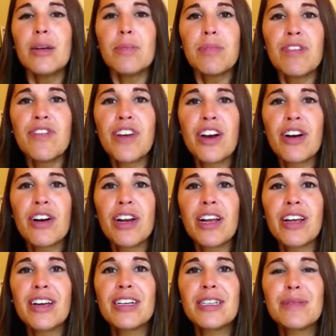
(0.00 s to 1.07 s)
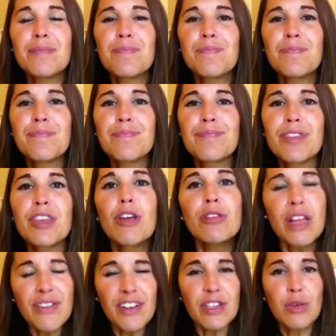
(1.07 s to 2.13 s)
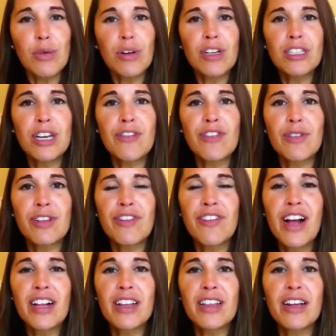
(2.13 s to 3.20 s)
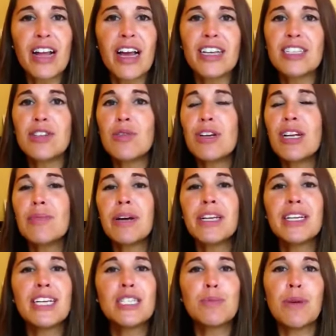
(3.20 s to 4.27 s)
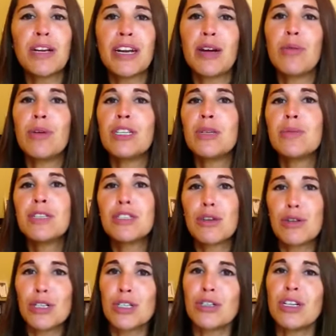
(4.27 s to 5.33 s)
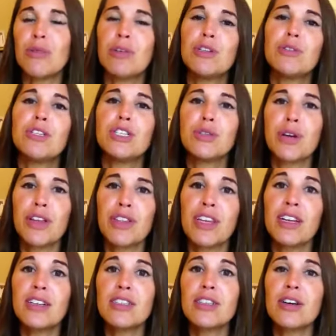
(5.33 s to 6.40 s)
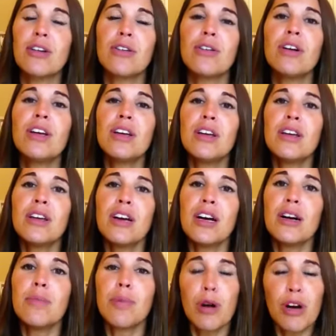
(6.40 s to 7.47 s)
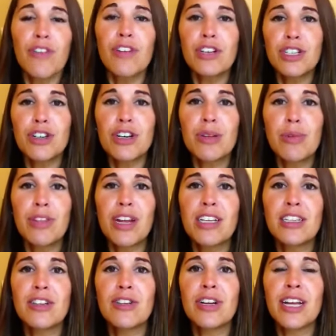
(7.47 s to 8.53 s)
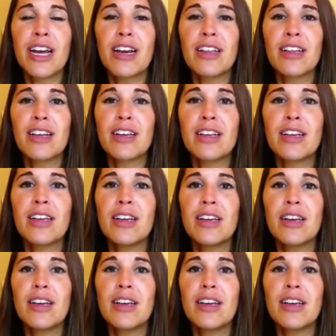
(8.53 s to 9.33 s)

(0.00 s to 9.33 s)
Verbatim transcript: be very um, you know, loving toward herself from the fact that like, I still want to get my needs met. I want to be social. I want to enjoy things. So um, part of her journey with that is learning how to like